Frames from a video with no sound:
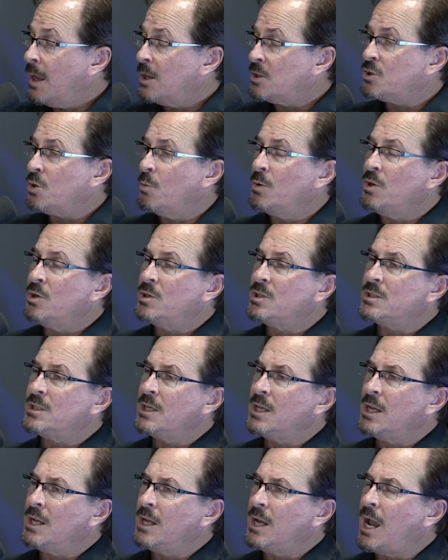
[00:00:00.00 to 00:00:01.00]
And so when you
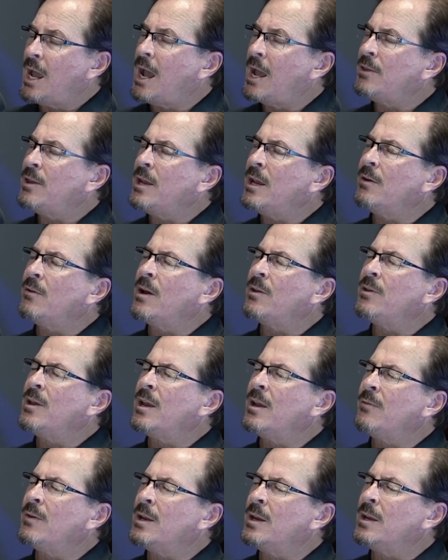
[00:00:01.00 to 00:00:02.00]
see, I, I, think I
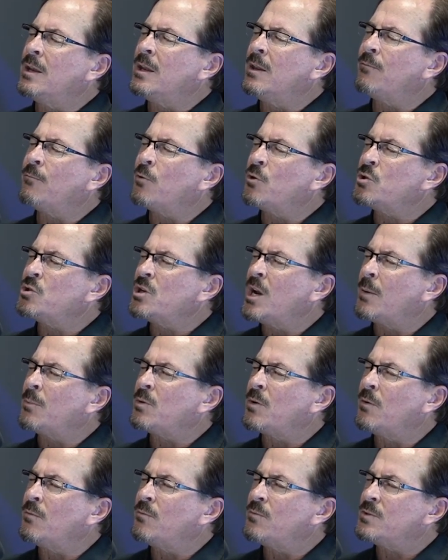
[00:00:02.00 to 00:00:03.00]
think of in the first
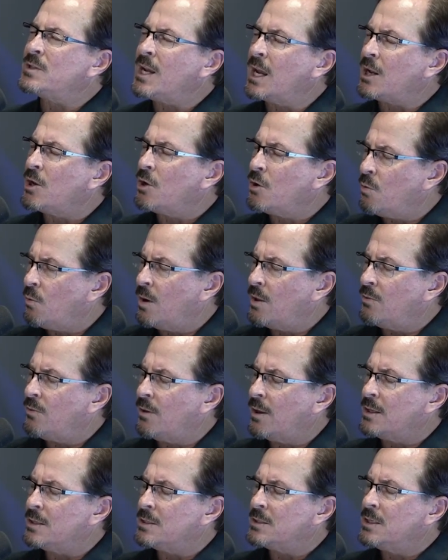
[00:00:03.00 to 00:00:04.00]
chapter of Second
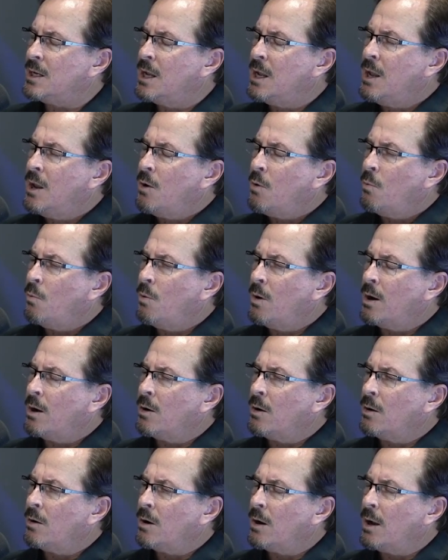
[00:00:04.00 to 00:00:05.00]
Corinthians
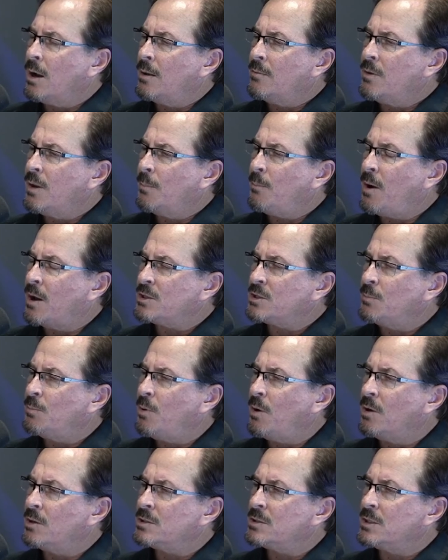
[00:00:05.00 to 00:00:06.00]
where uh, the Apostle
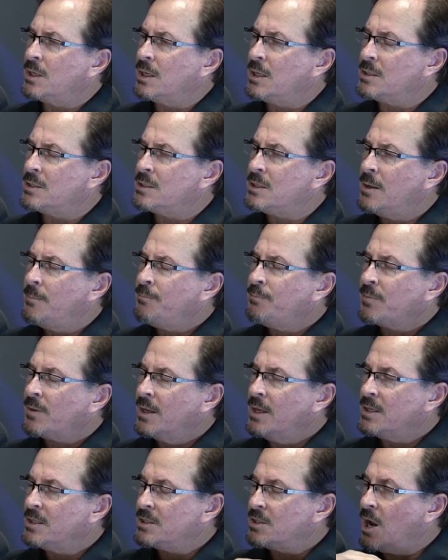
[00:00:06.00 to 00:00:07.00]
Paul says
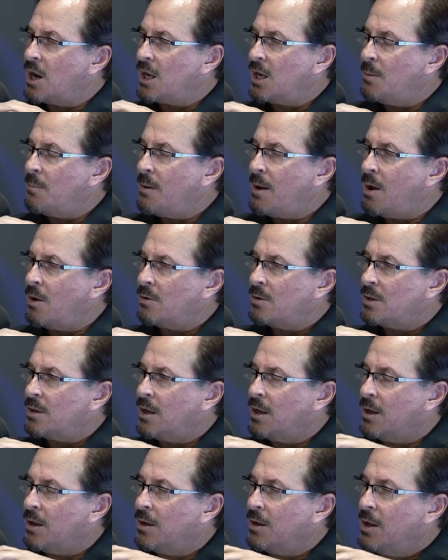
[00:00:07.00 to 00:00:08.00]
he's talking about,
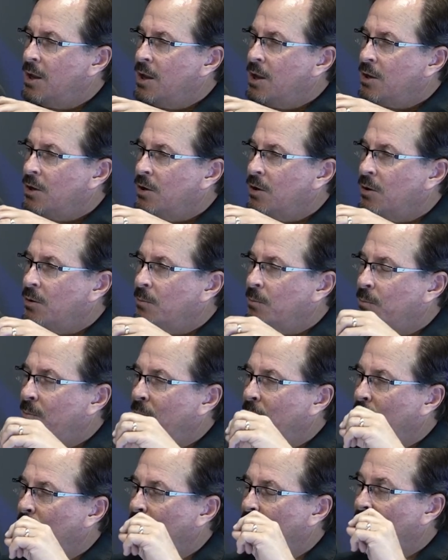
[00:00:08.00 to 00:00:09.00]
uh, you know,
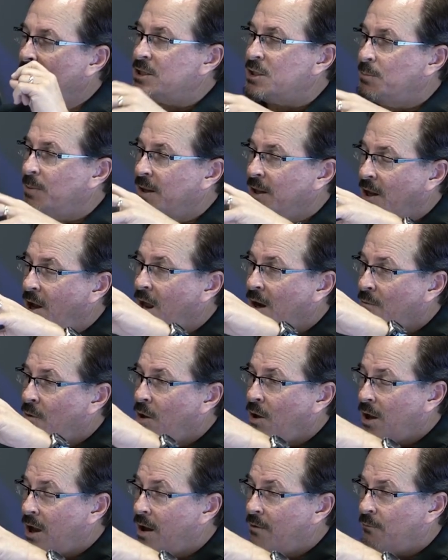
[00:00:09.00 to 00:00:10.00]
blessed be the God of
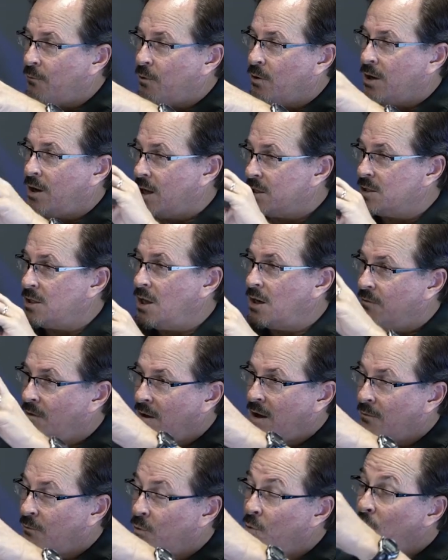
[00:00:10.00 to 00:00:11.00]
all comfort. God's the God of
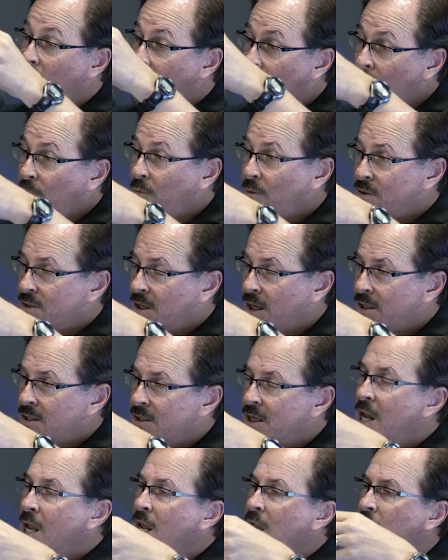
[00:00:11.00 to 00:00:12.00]
all comfort who comforts
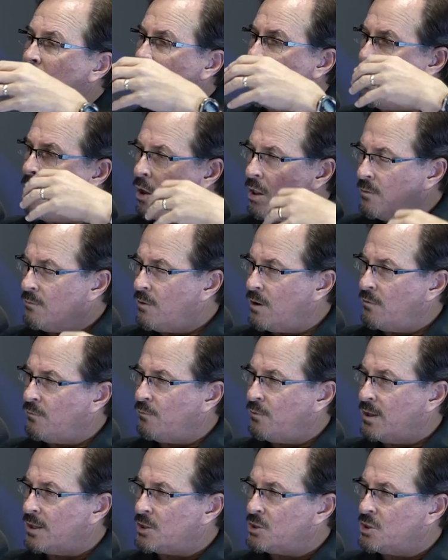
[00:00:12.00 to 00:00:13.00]
us in all of our
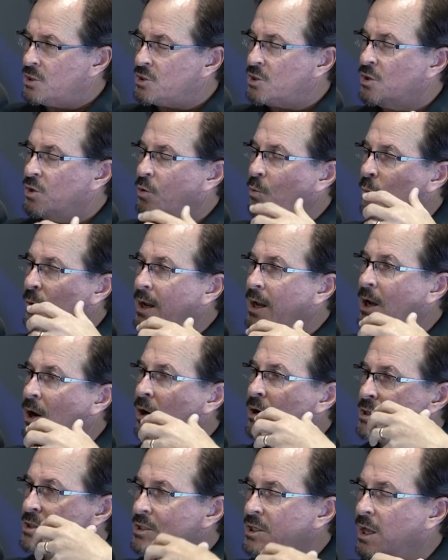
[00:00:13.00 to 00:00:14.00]
afflictions so that we
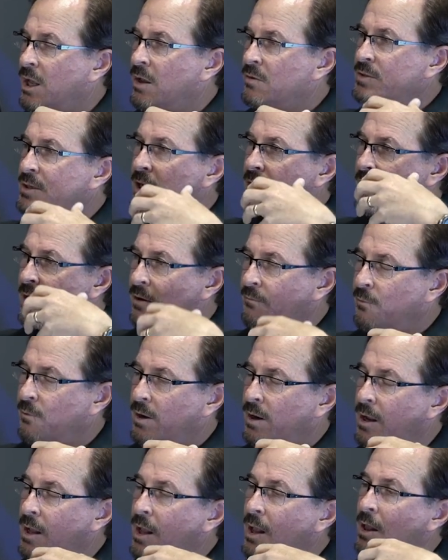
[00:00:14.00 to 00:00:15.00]
ourselves can
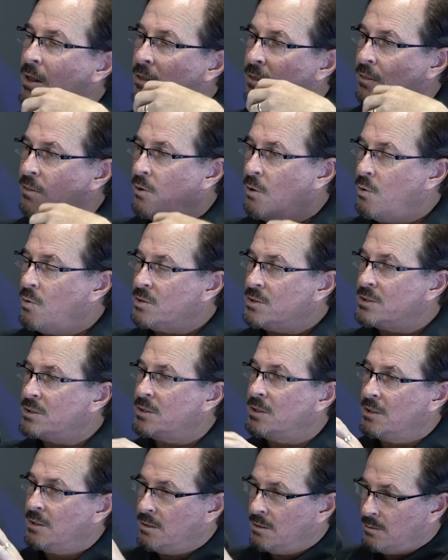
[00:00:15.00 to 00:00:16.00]
comfort
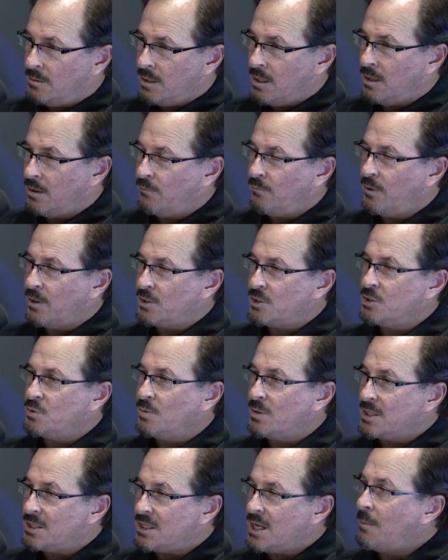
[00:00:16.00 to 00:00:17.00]
those in
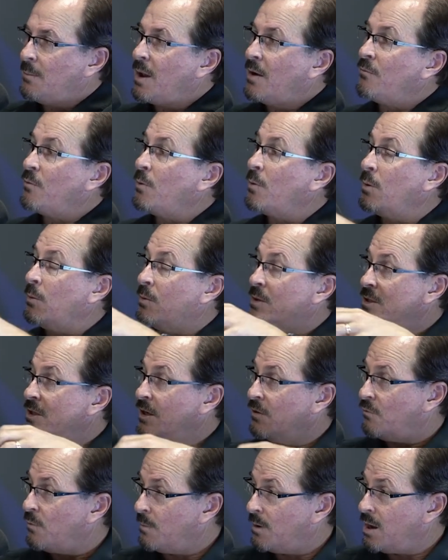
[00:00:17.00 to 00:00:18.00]
afflictions with the same comfort mm -hmm. we
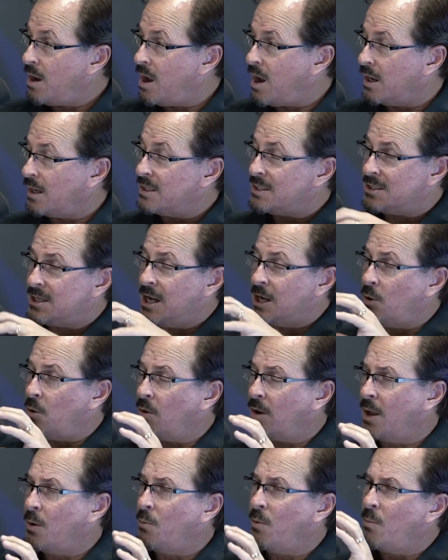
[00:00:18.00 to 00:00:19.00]
receive from God. It's saying, you
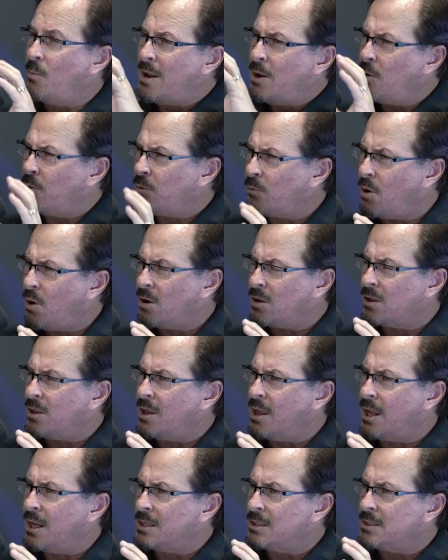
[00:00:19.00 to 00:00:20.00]
know, okay, when we go through hard
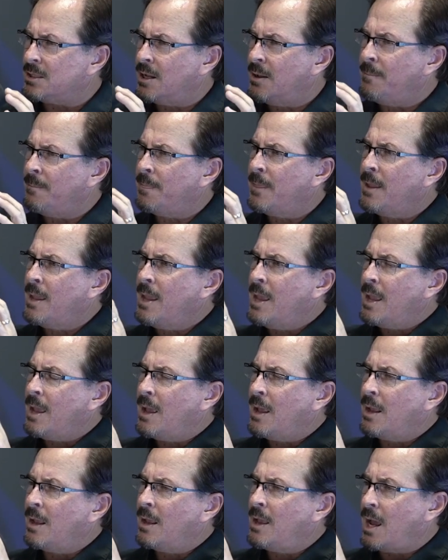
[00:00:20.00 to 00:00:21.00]
things,
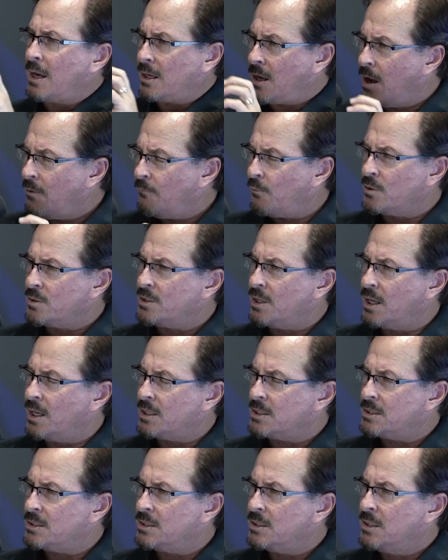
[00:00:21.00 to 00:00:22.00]
God comforts
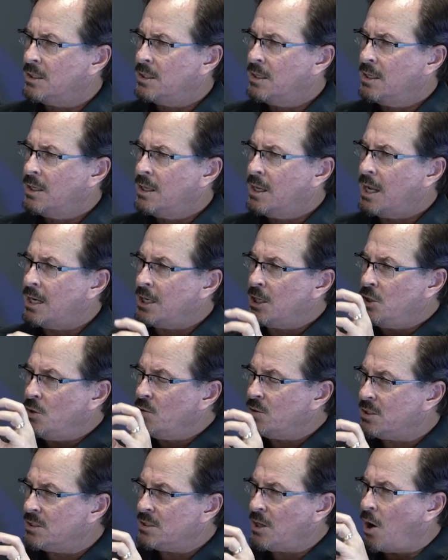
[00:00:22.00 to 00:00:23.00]
us and he
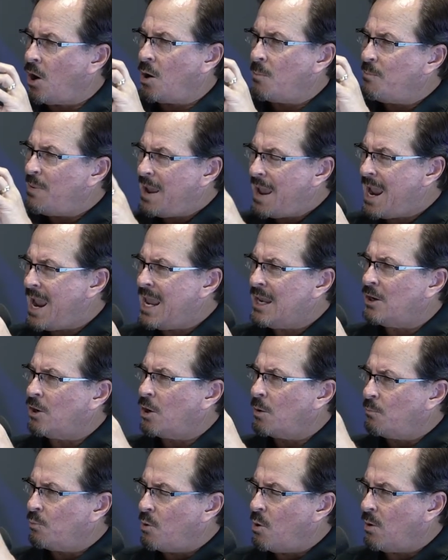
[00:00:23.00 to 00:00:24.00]
uses our pain
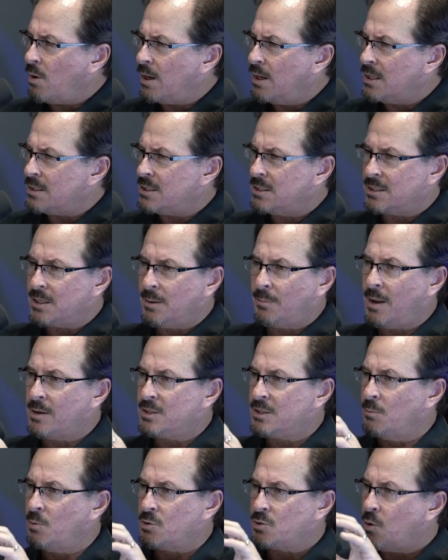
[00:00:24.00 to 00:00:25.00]
and our brokenness and
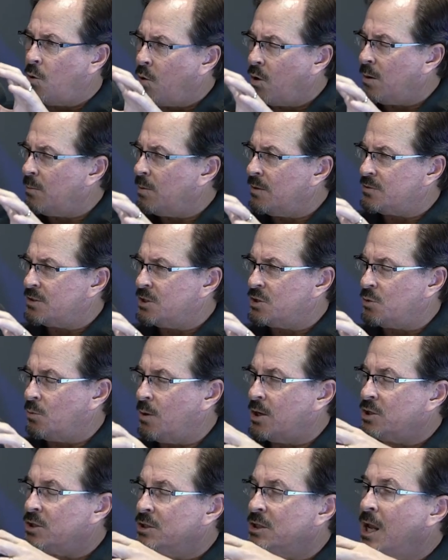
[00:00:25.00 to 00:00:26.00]
sometimes the most horrible of
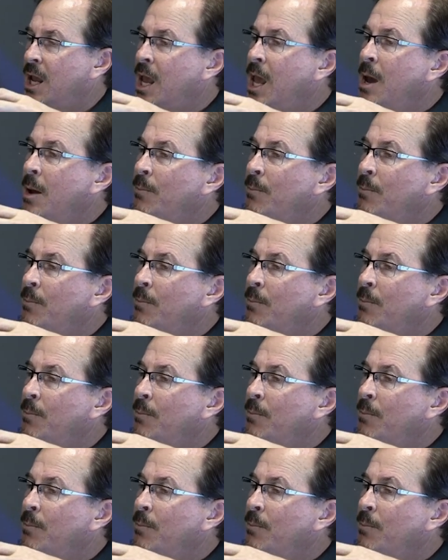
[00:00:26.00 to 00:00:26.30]
situations.